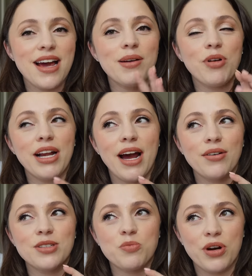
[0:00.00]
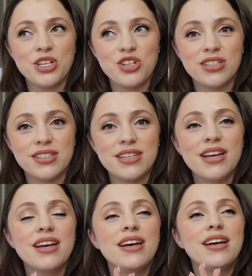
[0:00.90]
time right now is precious.
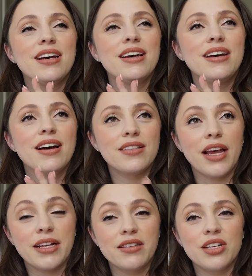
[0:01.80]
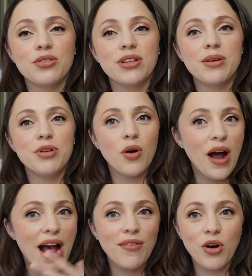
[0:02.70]
Like literally, we
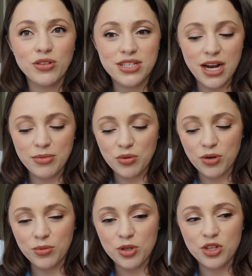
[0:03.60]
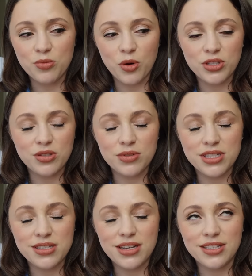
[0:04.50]
don't have all the time in the world with a newborn, so
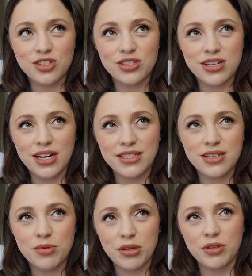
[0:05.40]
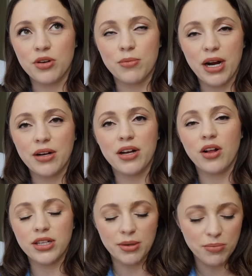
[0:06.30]
it's just nice to be able to go to Meijer and get it
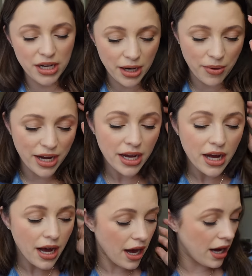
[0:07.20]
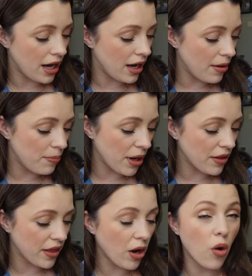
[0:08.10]
all done. But anyway,
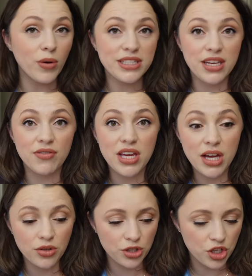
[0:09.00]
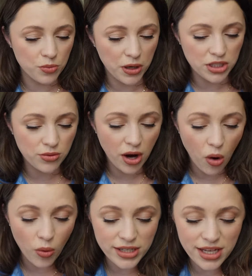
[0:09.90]
but they always give killer coupons, so I
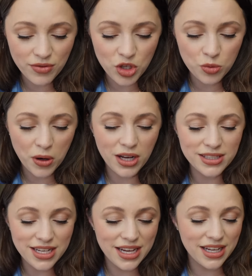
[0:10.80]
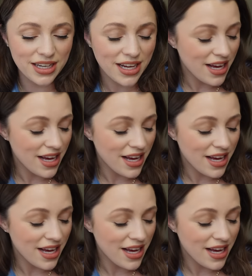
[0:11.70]
always have coupons in